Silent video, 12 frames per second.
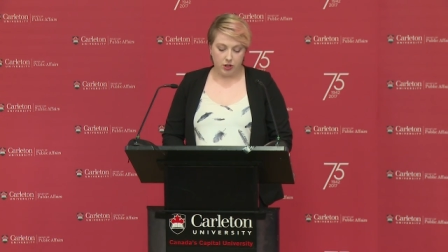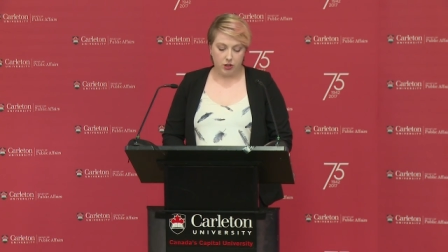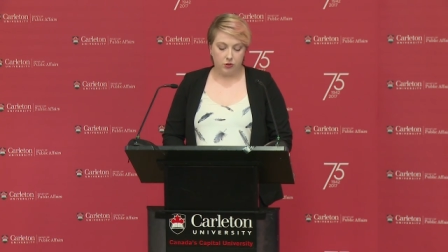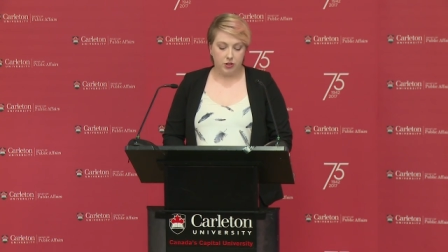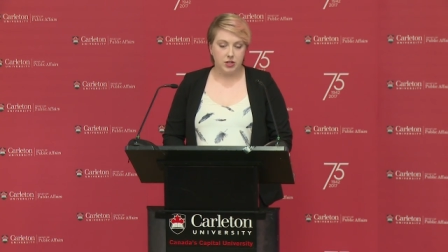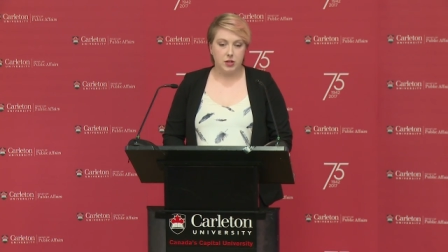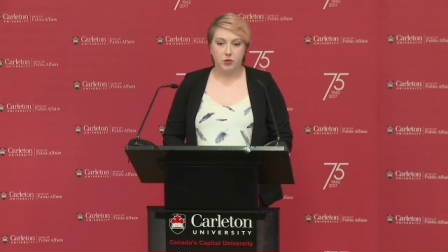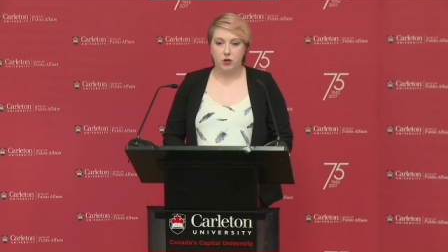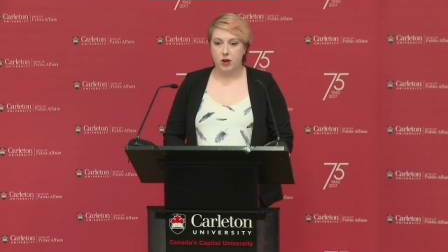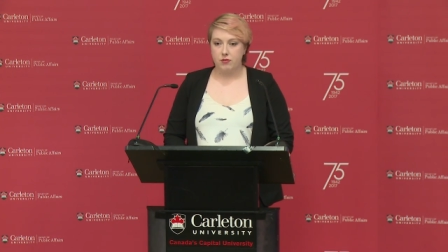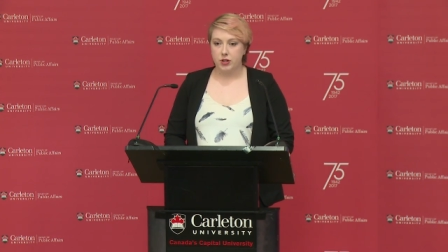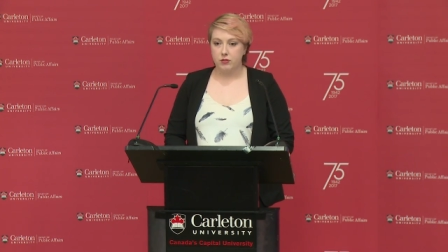including
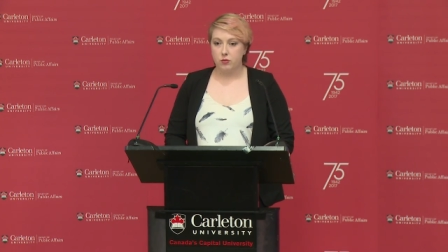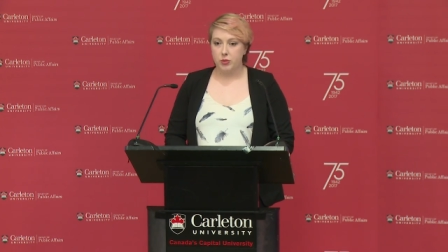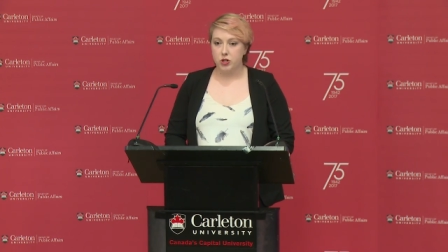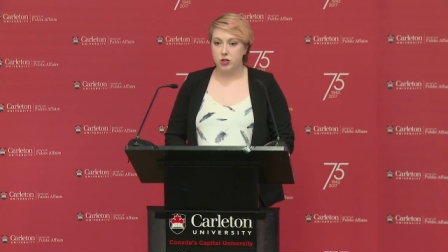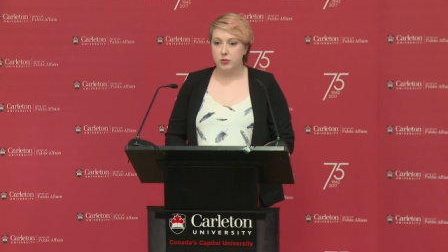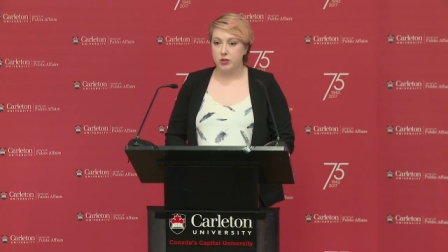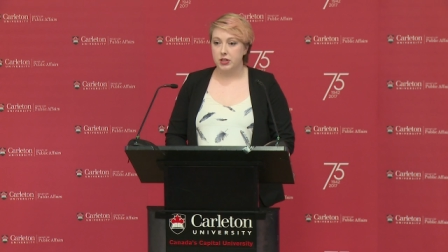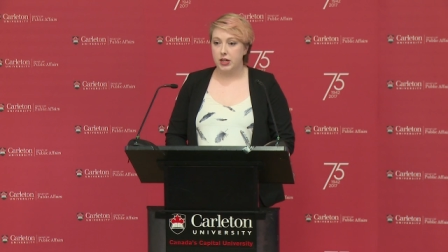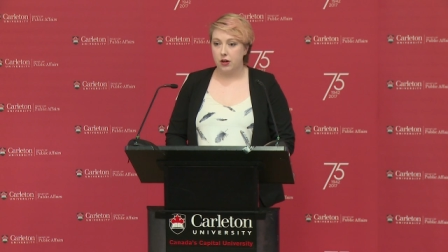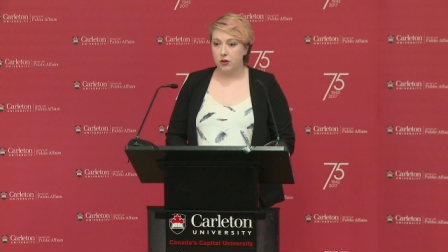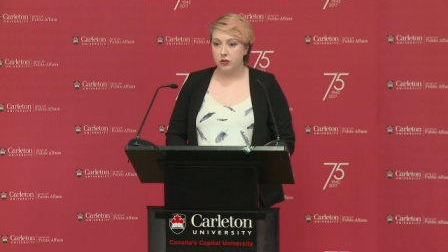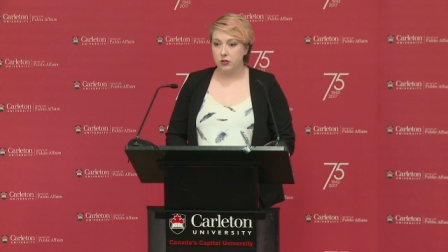demographic information about the
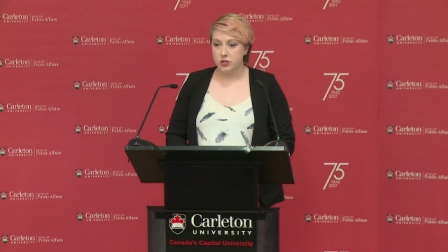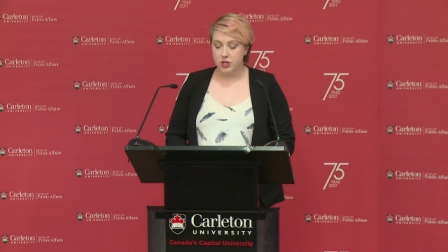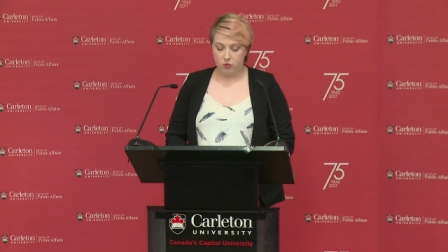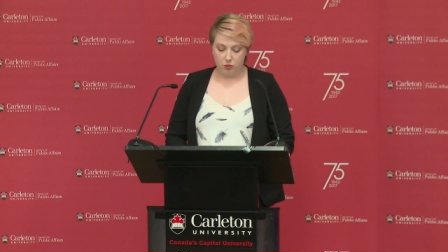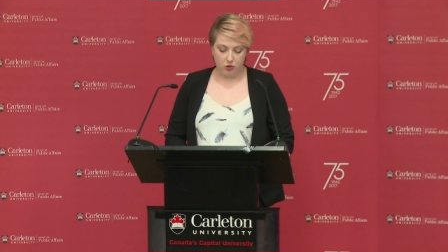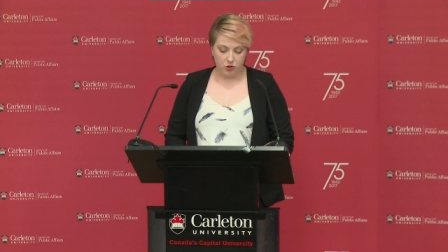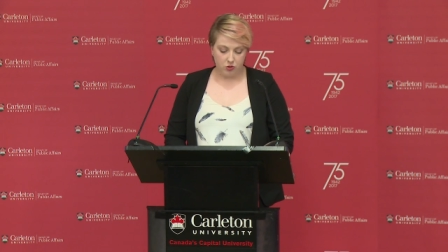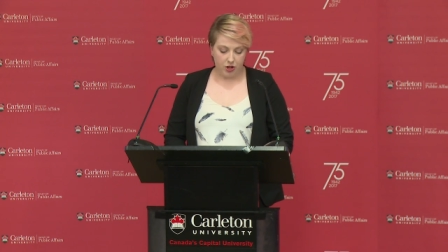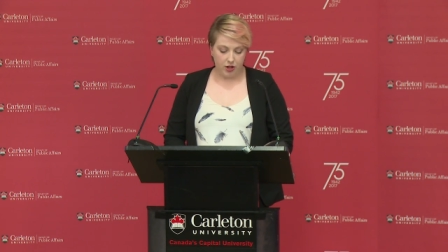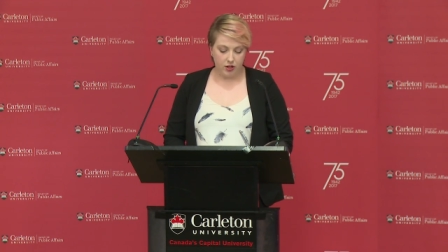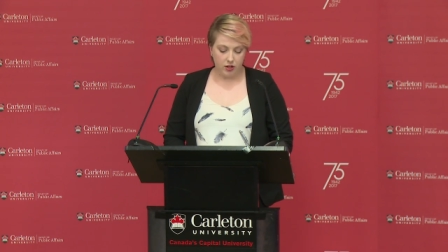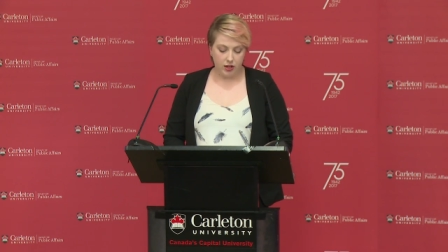characters that were
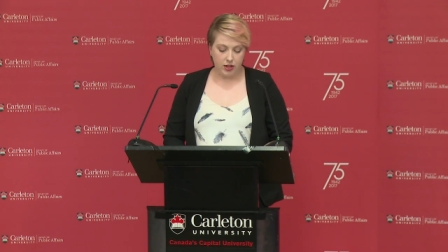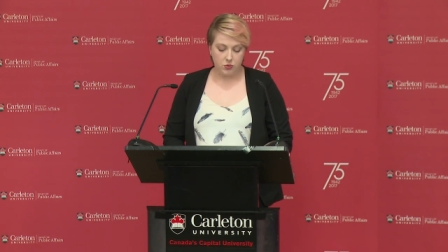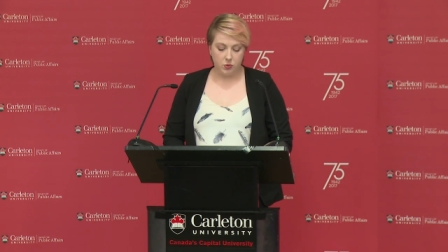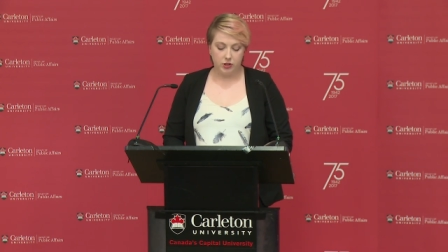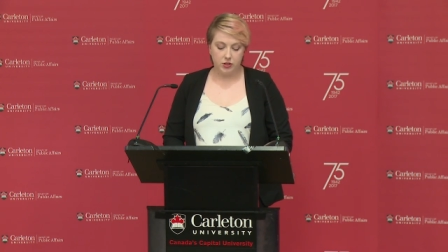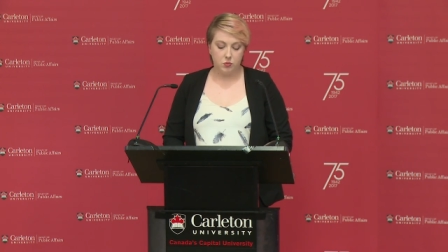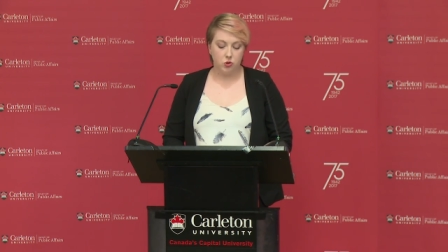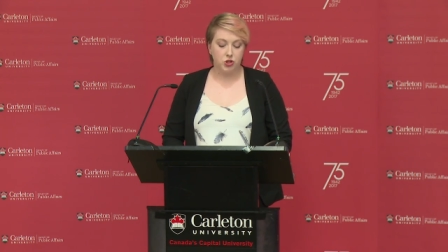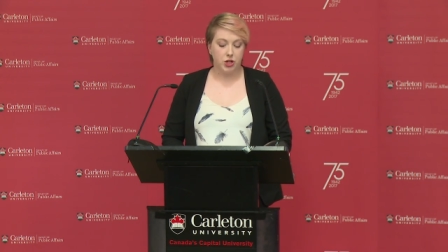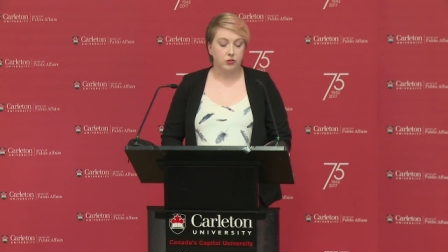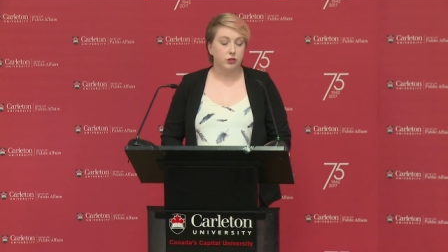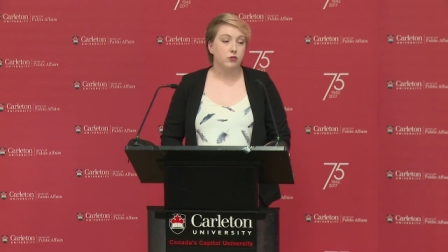portrayed, as well as more
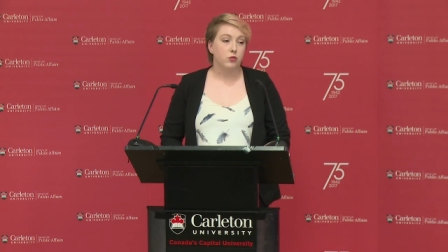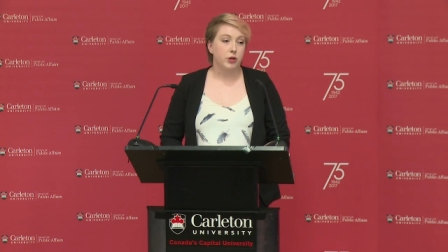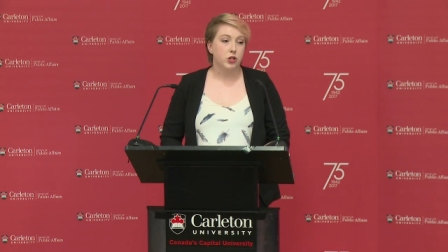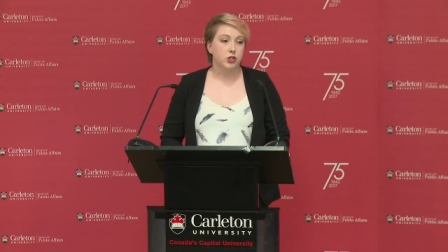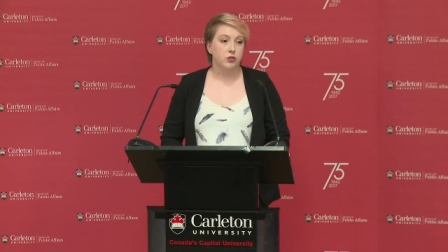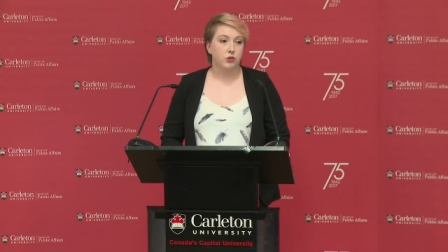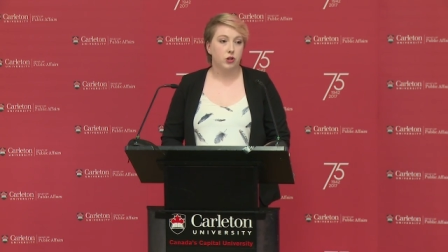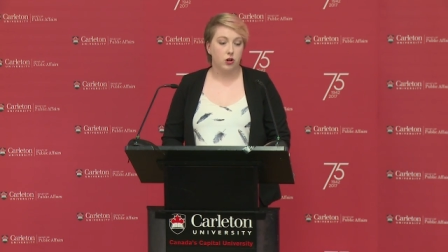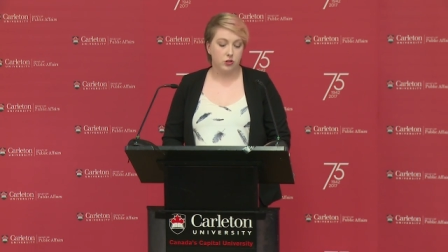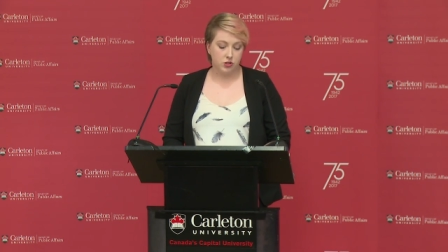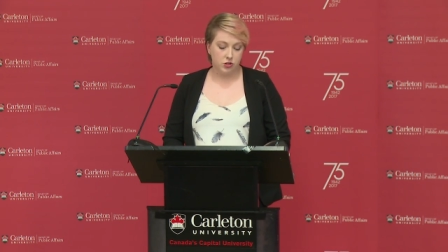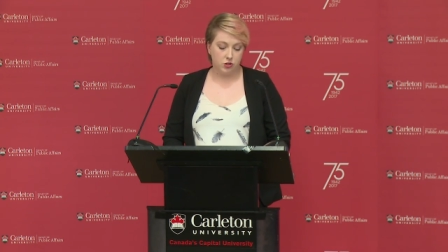general information in
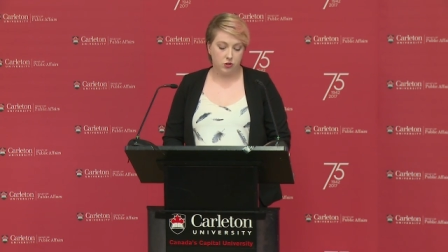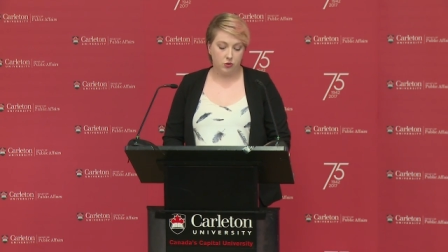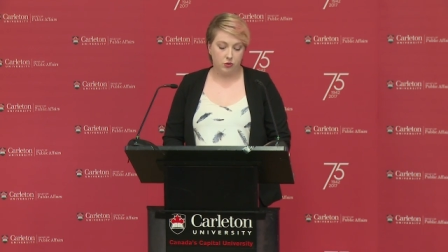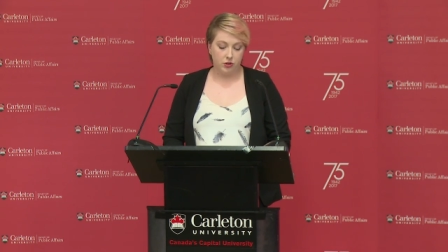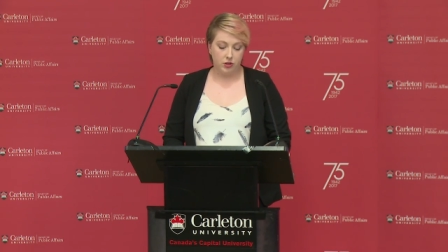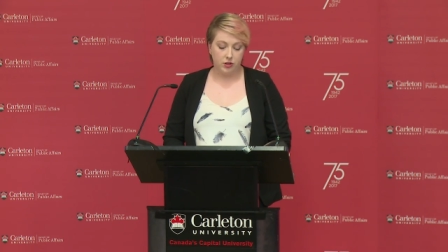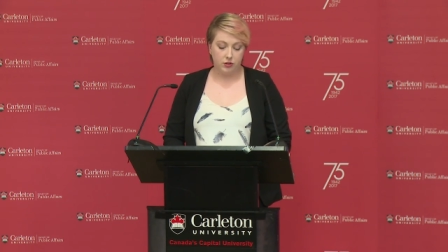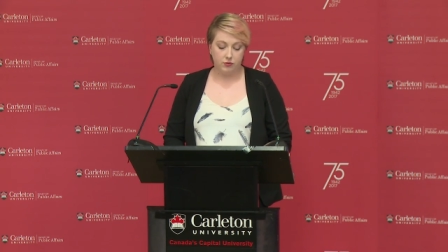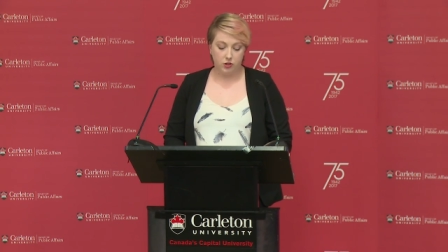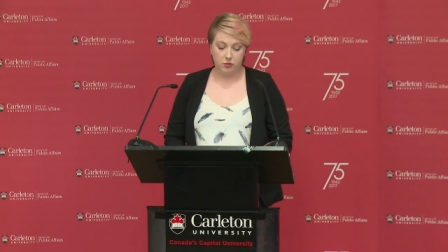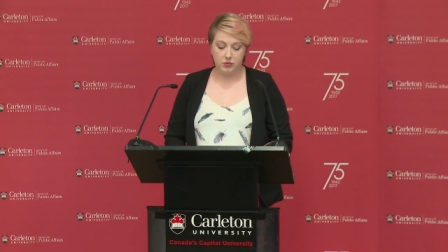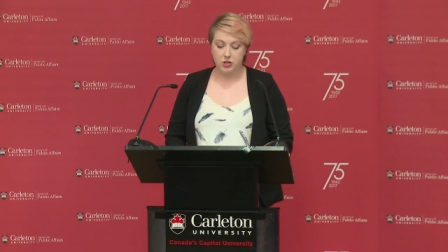regards to the
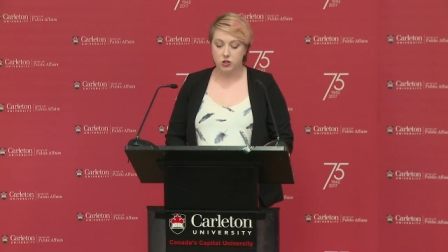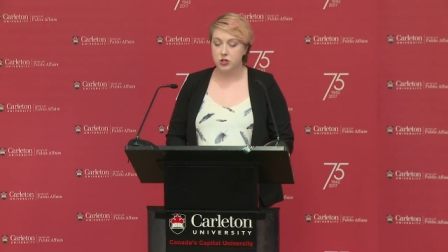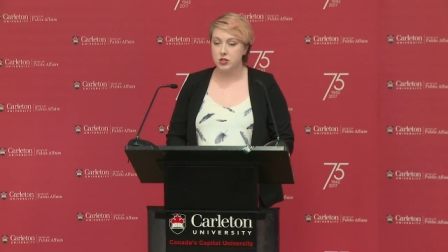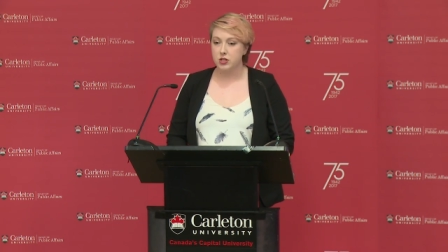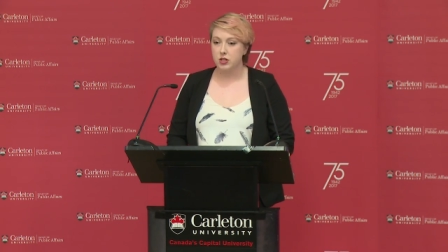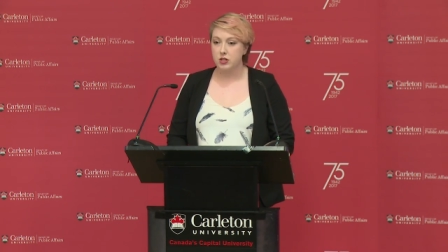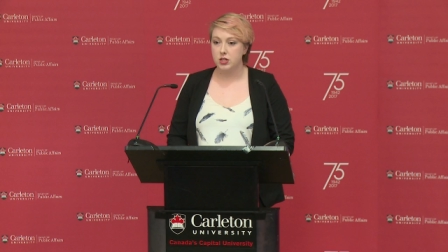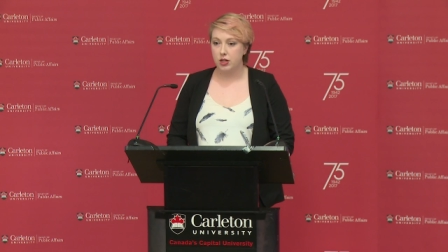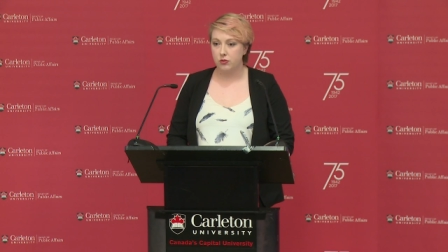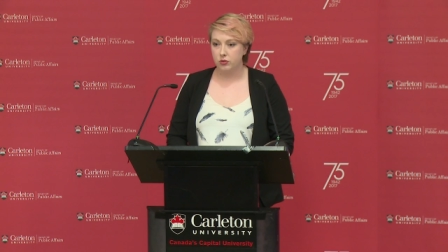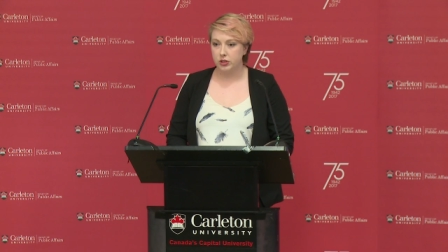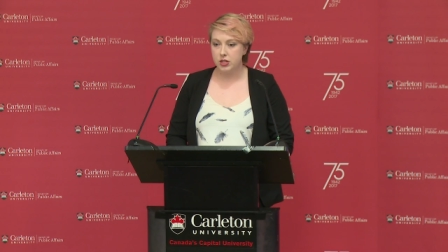film, such as the
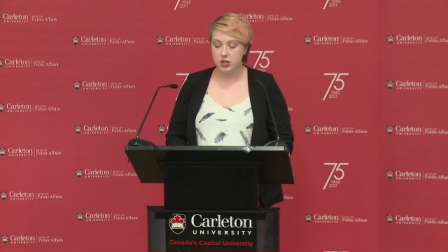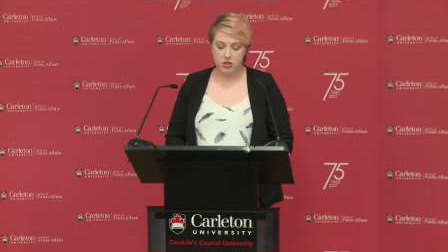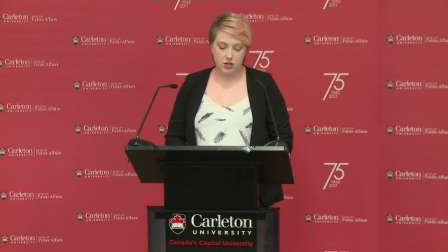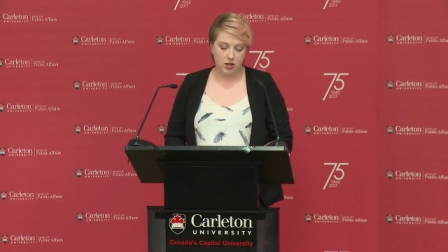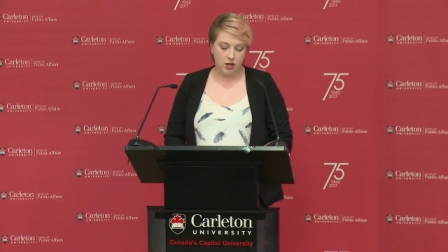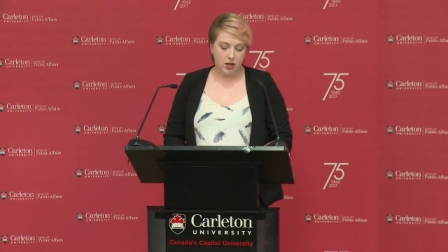date of release,